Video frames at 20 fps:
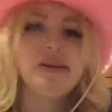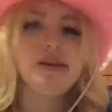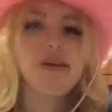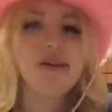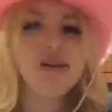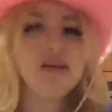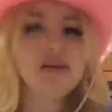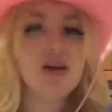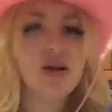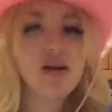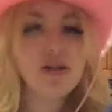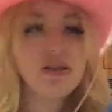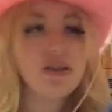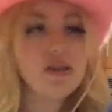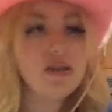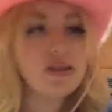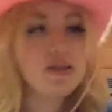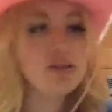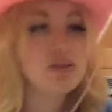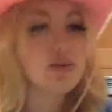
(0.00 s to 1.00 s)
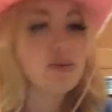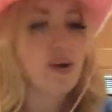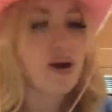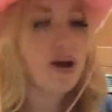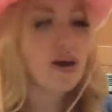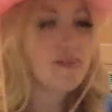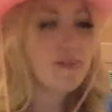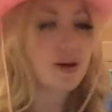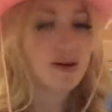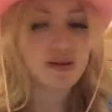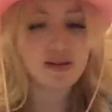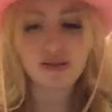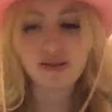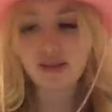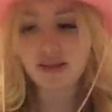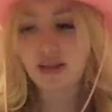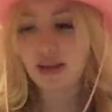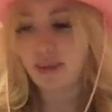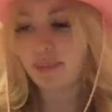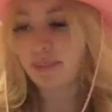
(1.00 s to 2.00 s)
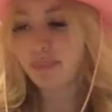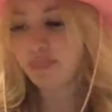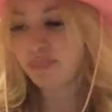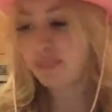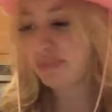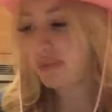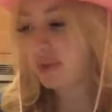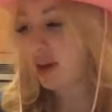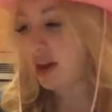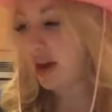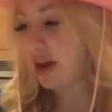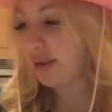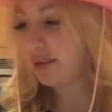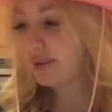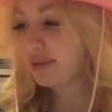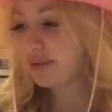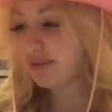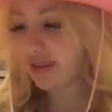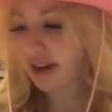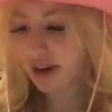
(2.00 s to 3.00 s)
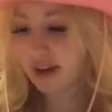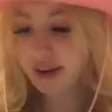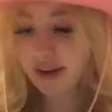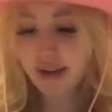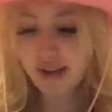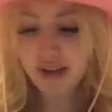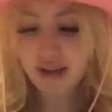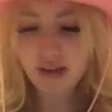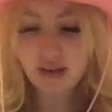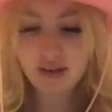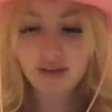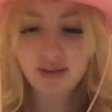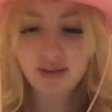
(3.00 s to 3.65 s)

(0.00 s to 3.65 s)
hard to describe, honestly. I was very,